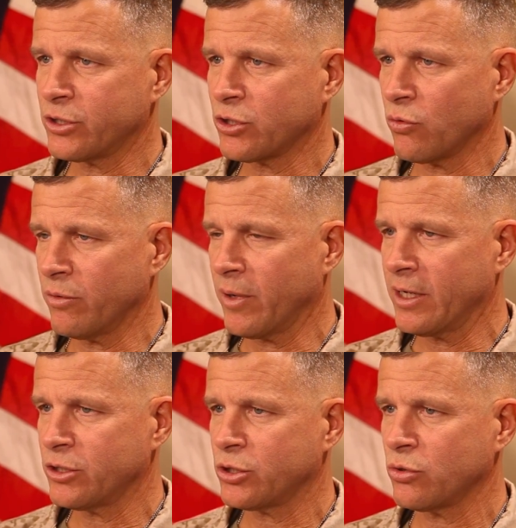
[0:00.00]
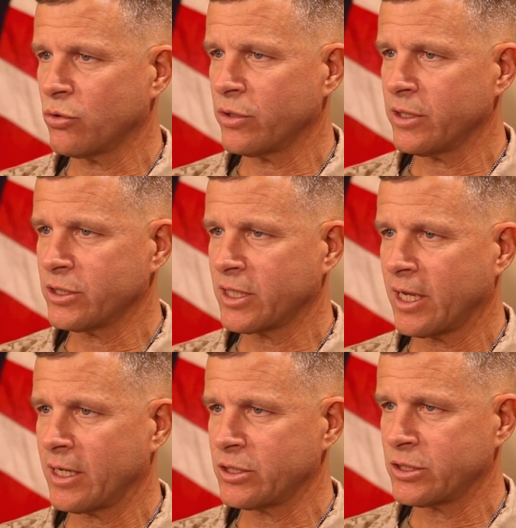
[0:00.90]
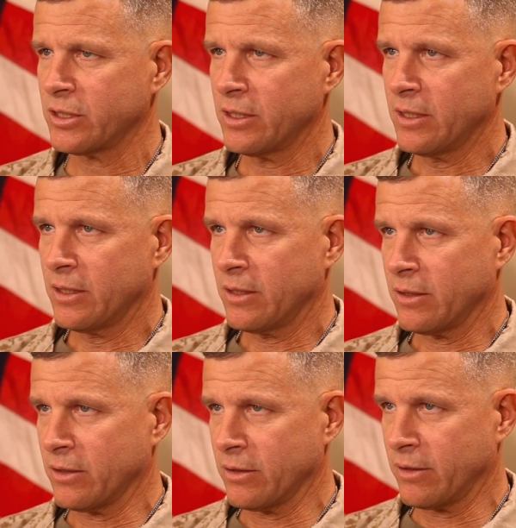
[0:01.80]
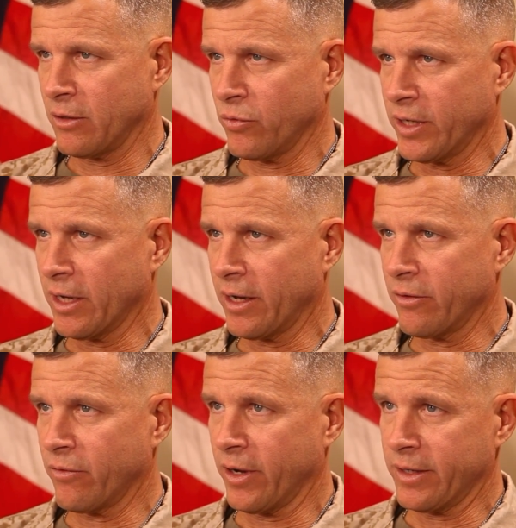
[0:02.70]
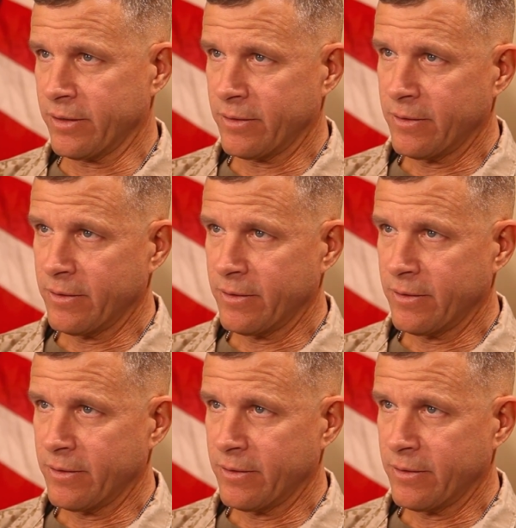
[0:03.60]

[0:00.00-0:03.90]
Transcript: so we made sure in this case that we got it right.